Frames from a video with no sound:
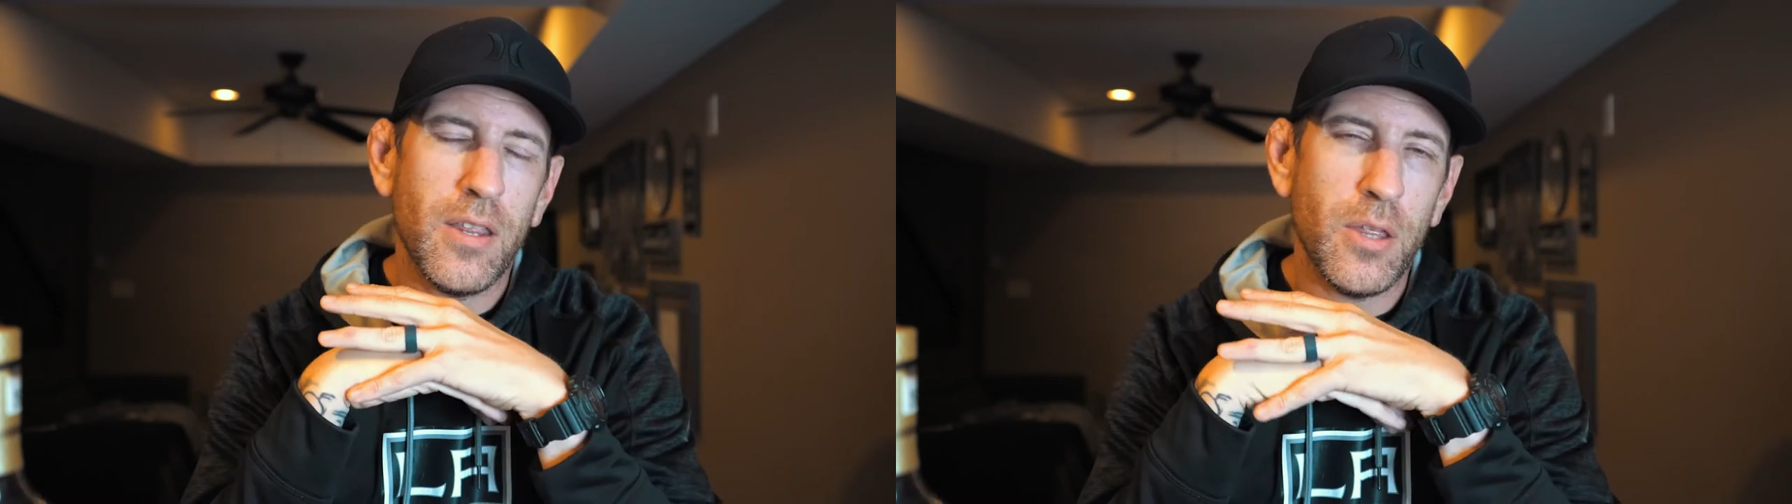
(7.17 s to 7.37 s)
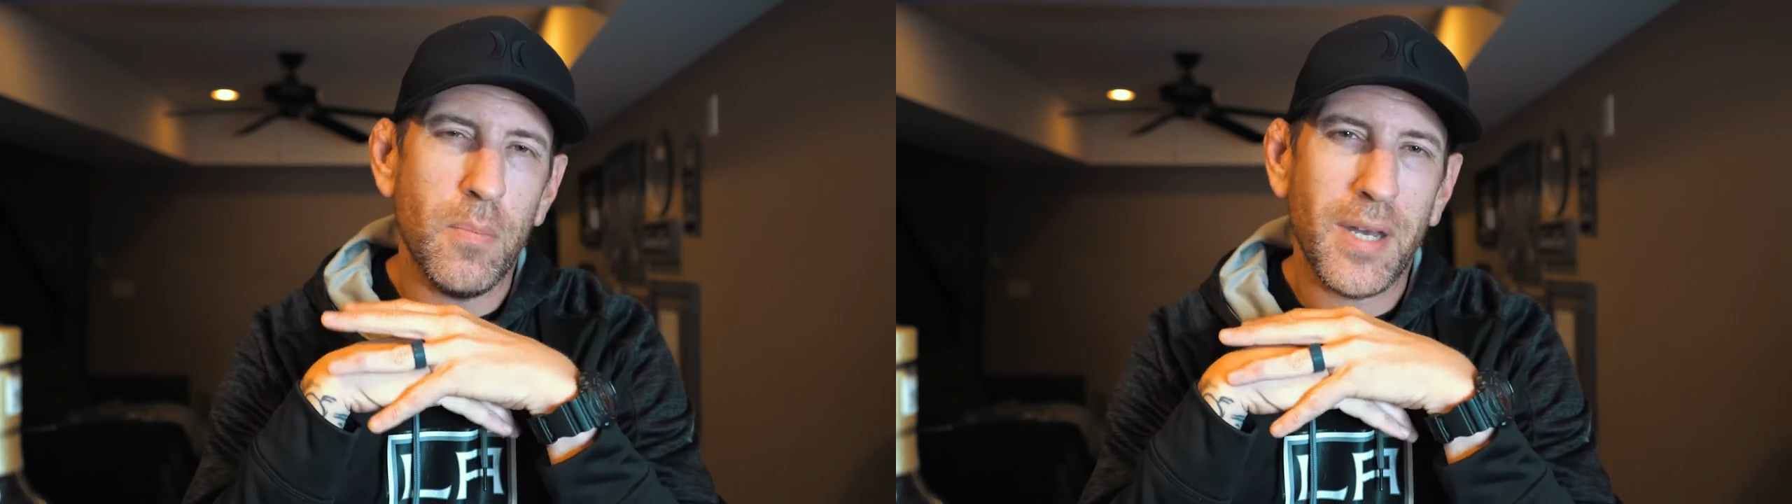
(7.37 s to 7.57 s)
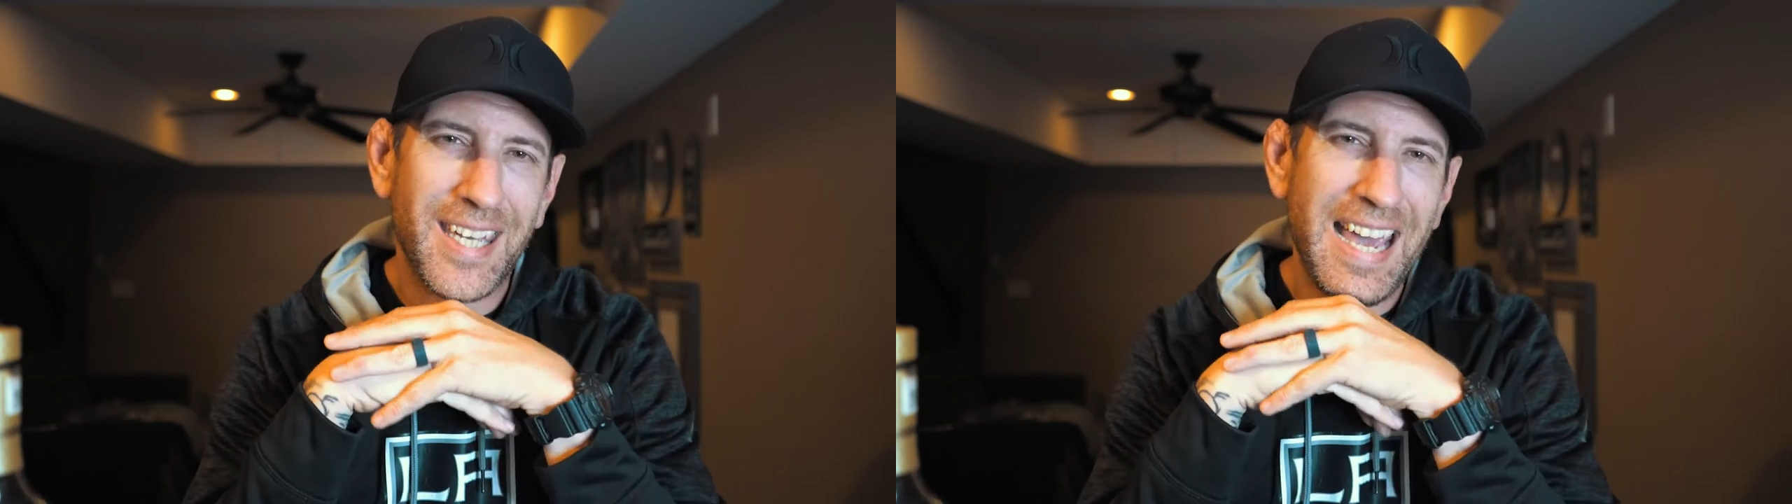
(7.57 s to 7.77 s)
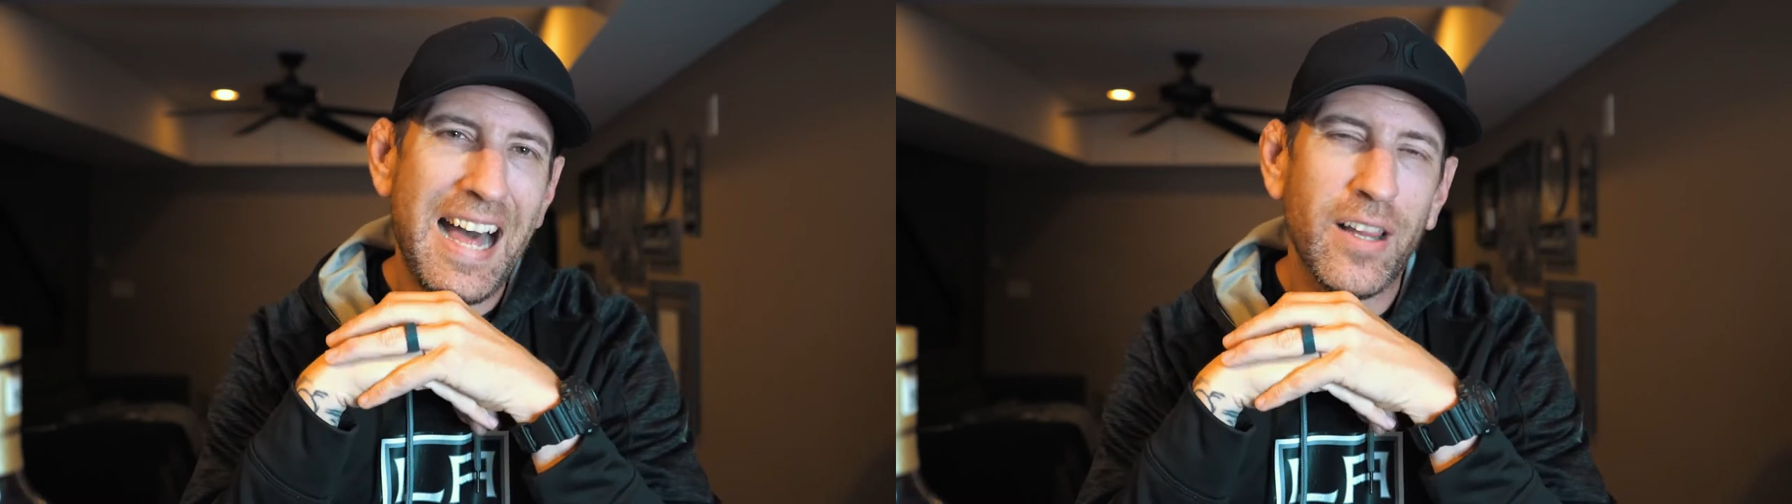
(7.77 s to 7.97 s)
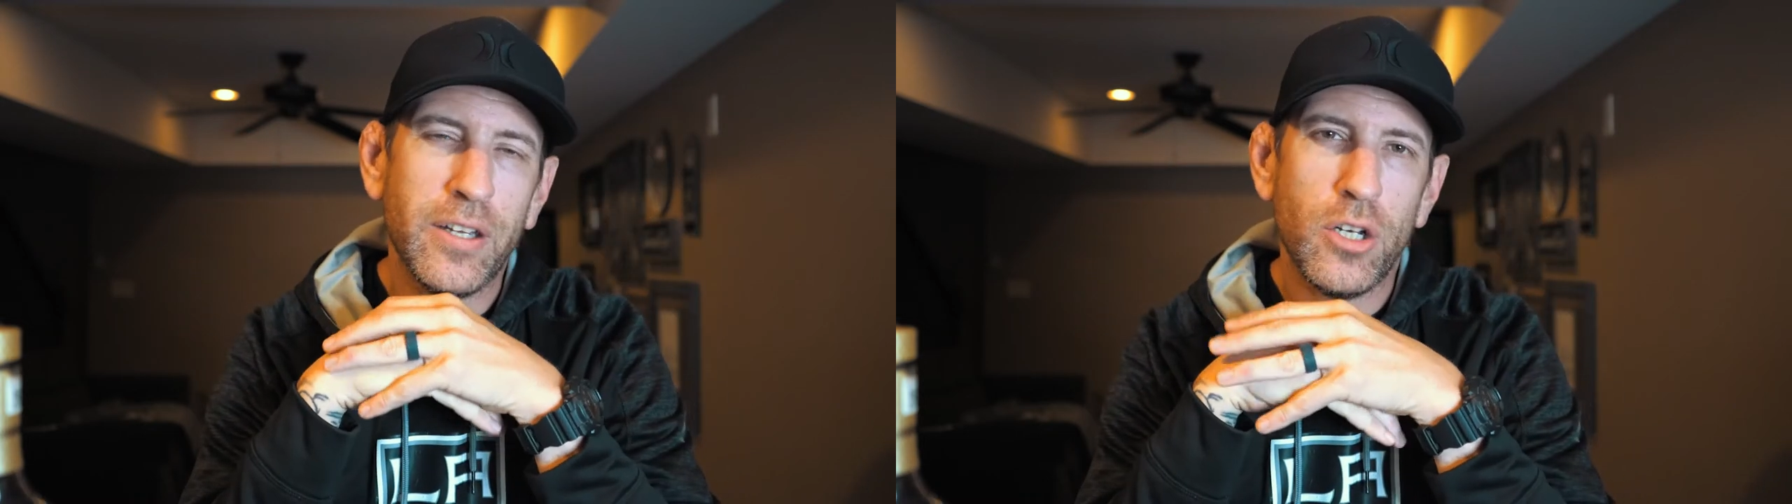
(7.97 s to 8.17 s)
the
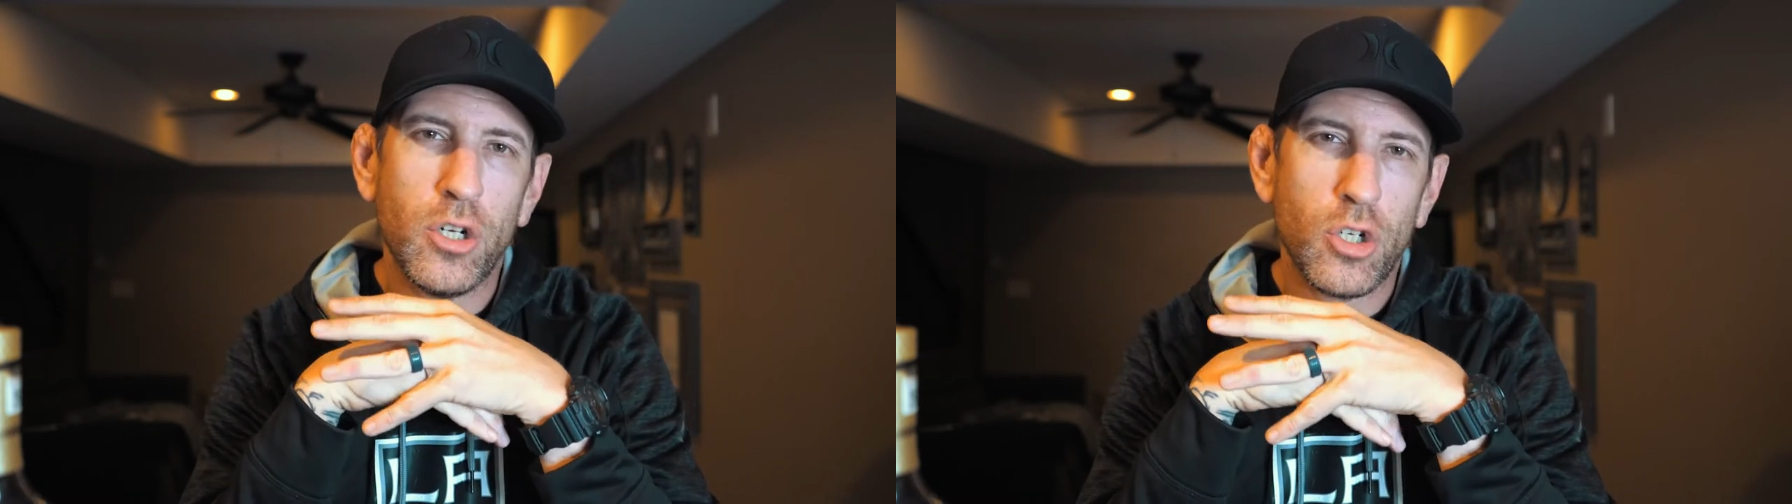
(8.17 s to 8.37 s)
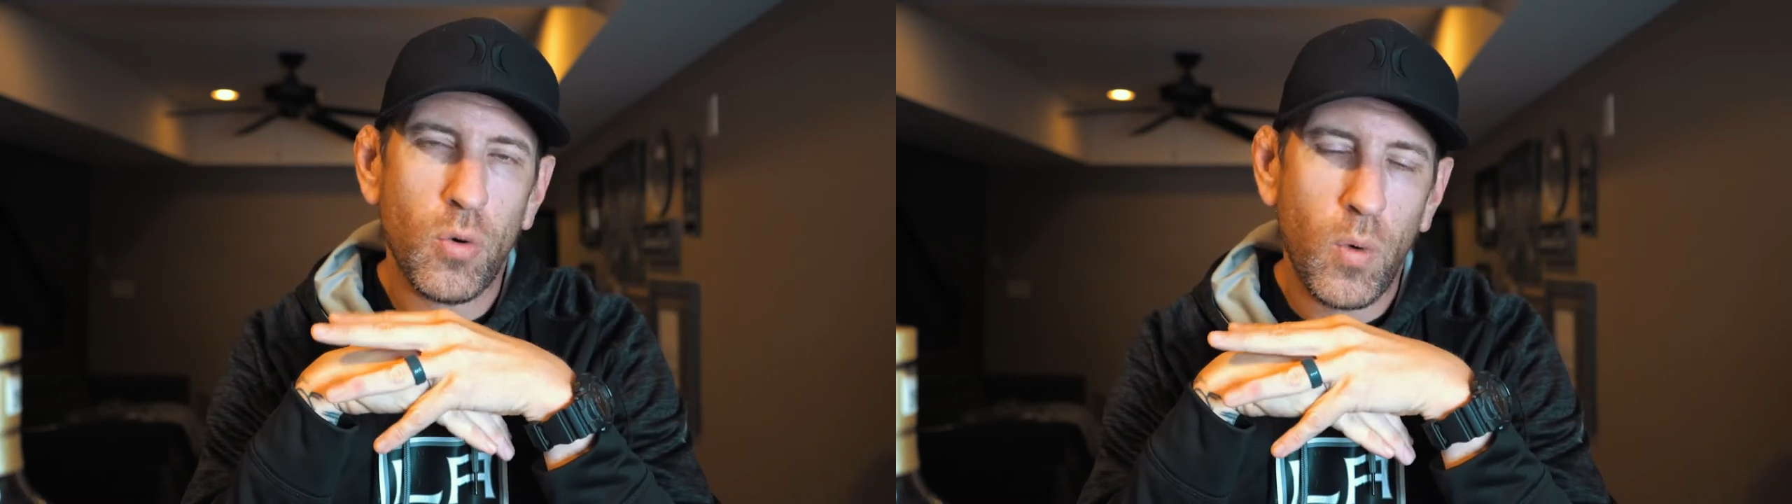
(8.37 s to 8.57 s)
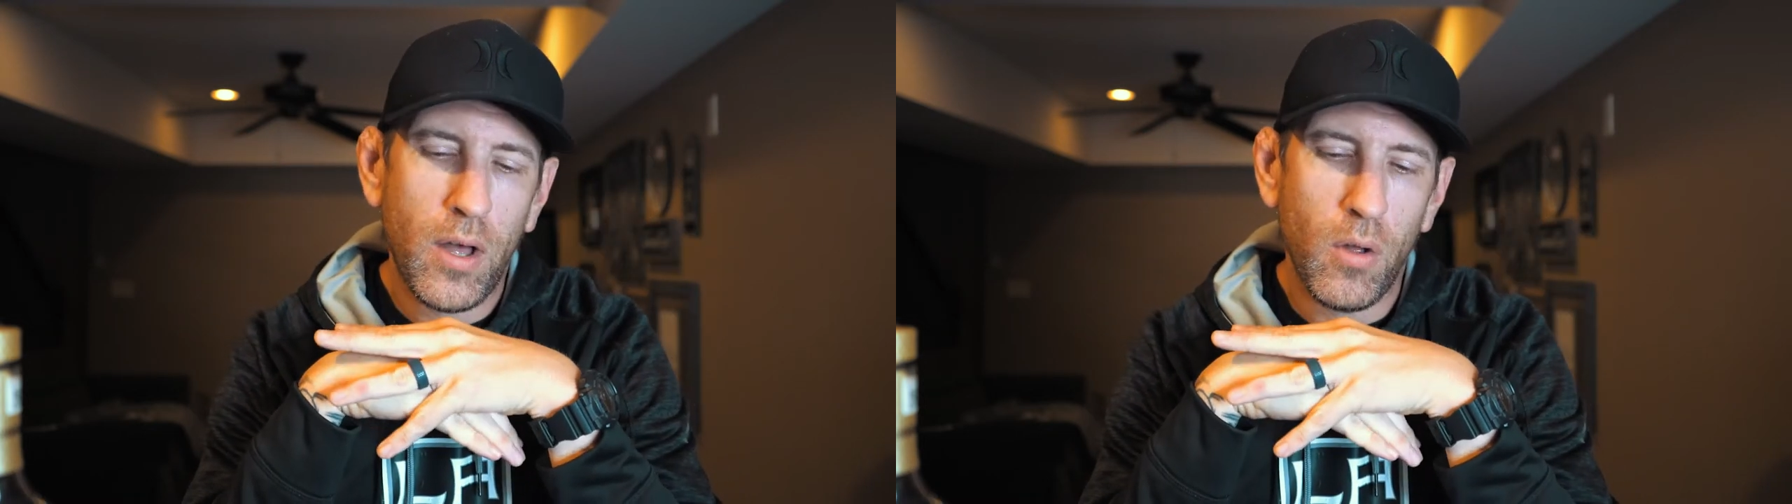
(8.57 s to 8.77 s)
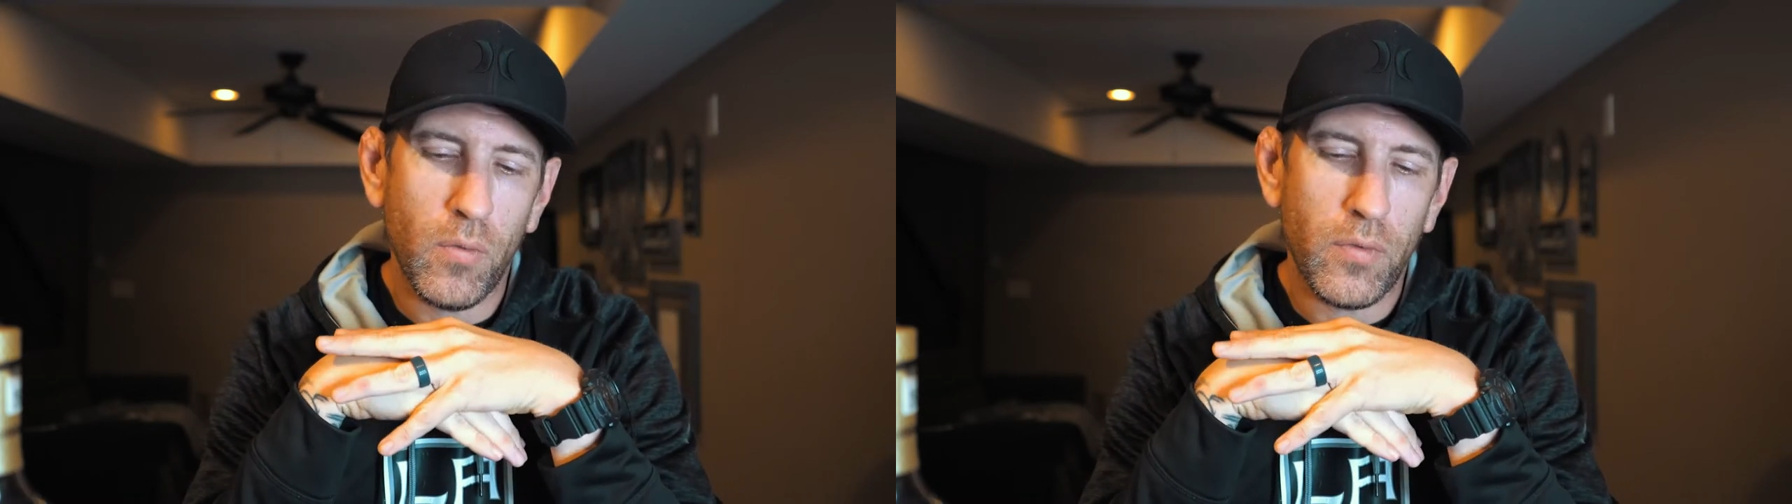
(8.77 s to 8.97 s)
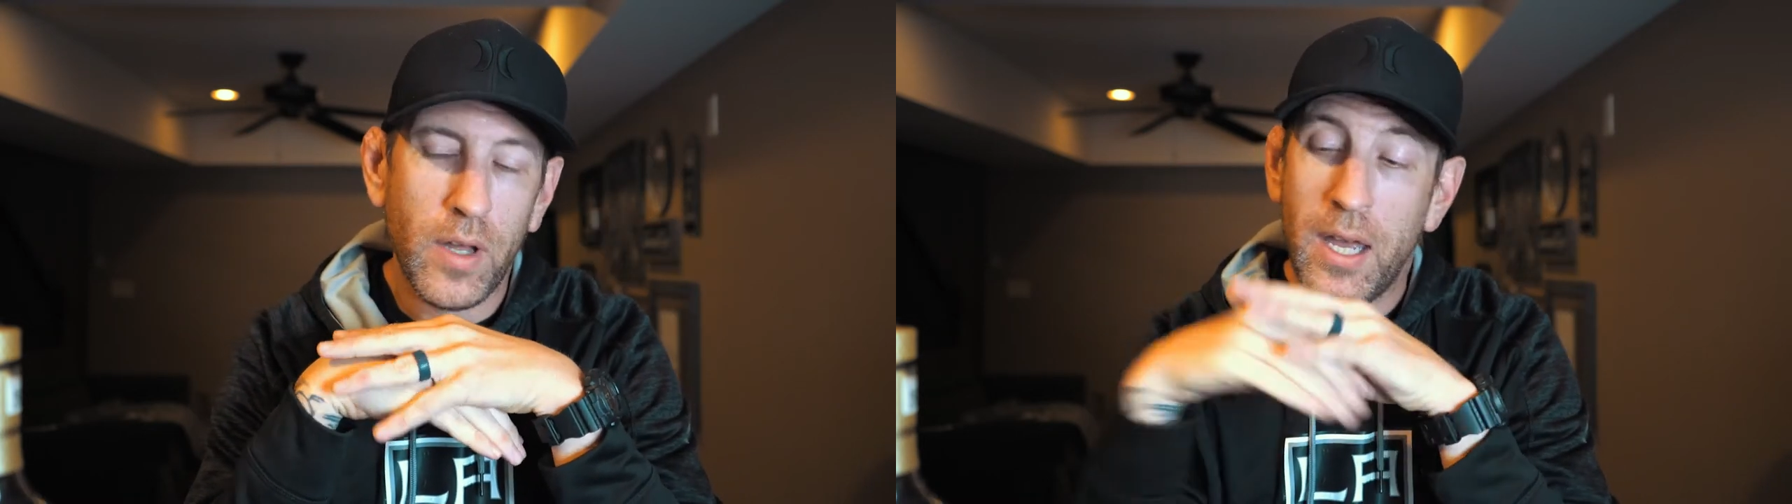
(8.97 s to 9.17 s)
MacAllan
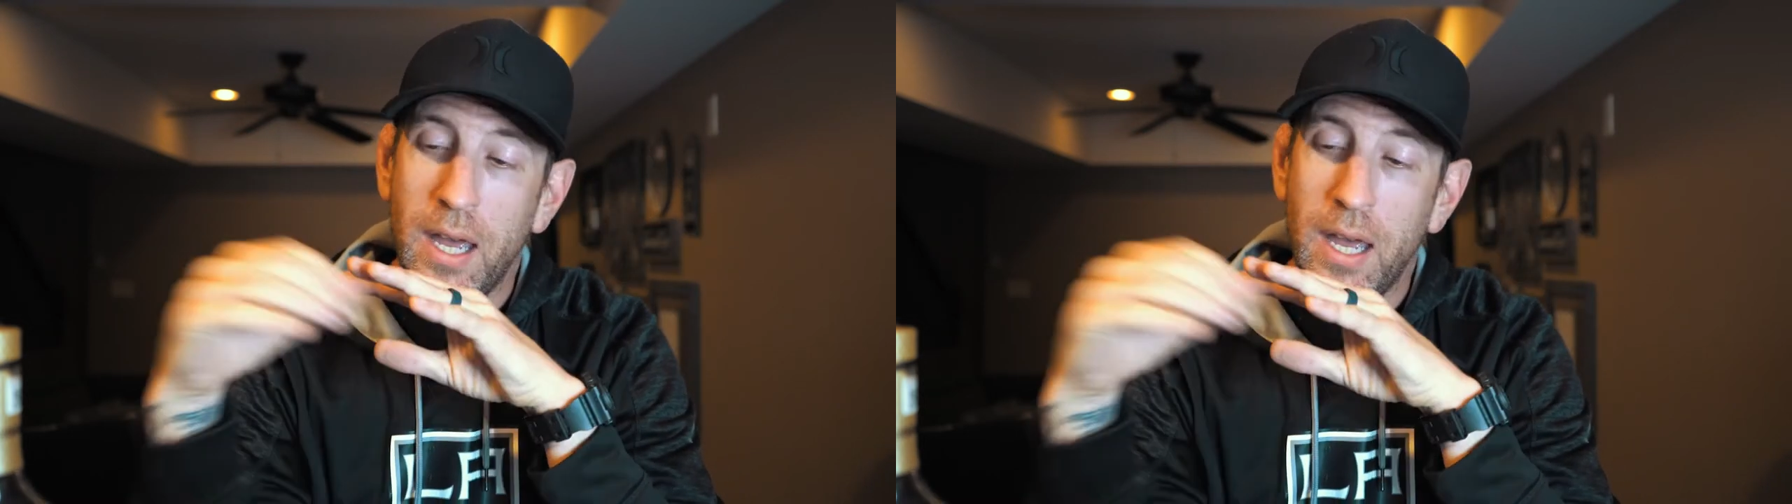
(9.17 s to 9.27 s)
12,